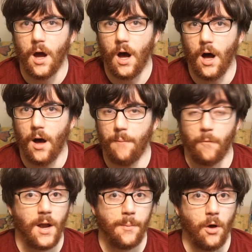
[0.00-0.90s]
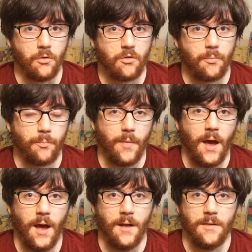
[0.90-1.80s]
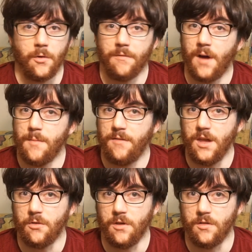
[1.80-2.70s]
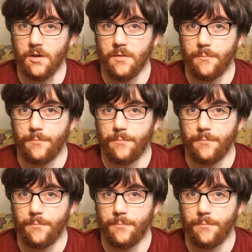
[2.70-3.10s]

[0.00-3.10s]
when I post, and you can find my videos easier,